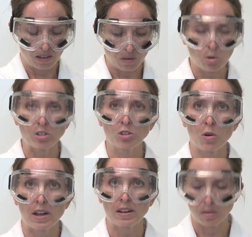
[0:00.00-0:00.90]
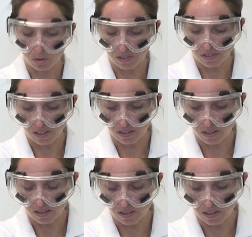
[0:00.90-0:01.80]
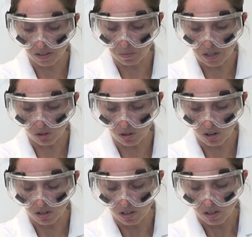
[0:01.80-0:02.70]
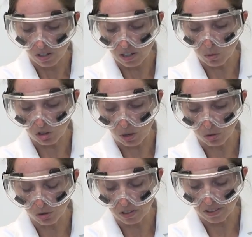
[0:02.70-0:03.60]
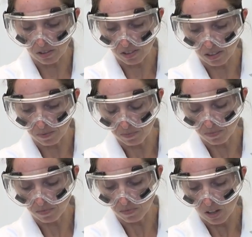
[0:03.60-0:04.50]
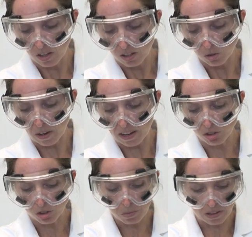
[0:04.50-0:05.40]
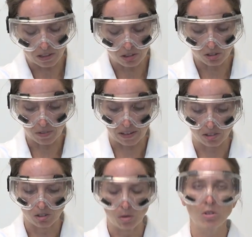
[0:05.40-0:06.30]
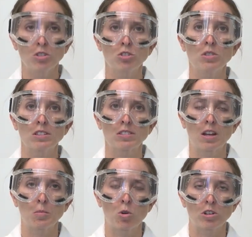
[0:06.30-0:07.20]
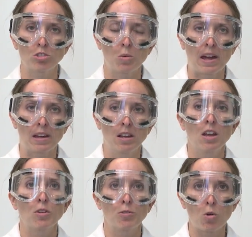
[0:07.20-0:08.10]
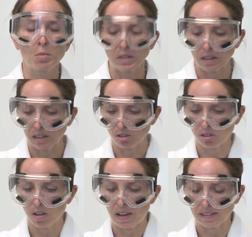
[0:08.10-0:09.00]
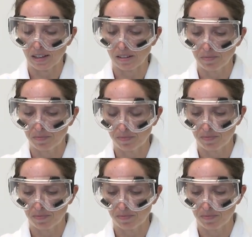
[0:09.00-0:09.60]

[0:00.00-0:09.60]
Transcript: I'm going to go ahead and put this in the beaker in which I will do the TLC. So I had 2 milliliters of acetone. To this, I am going to add 4 milliliters of hexane.